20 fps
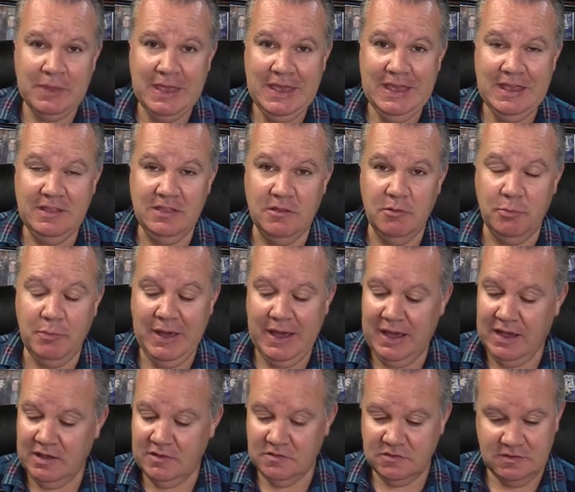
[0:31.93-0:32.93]
in the
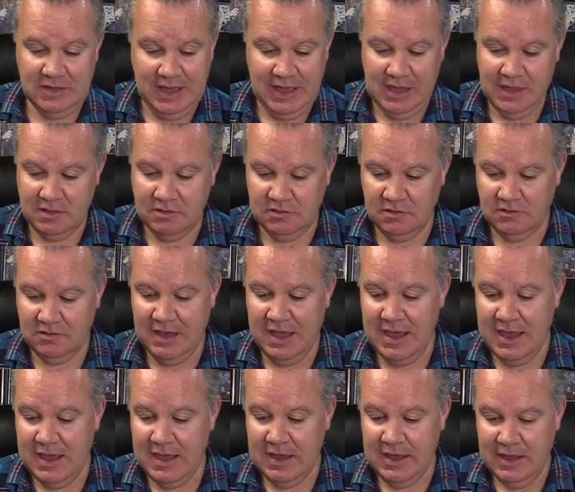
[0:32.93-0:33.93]
past and
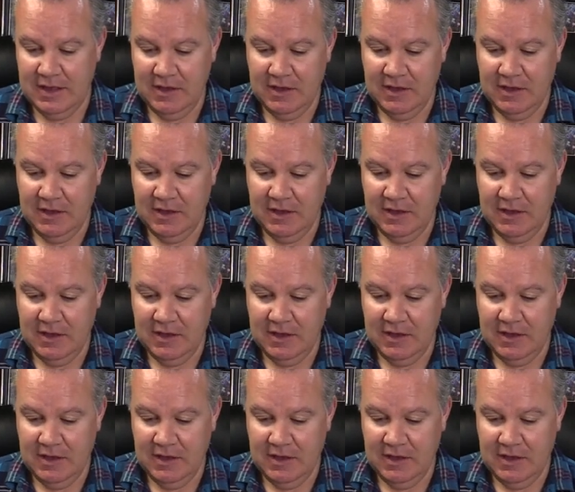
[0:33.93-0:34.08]
today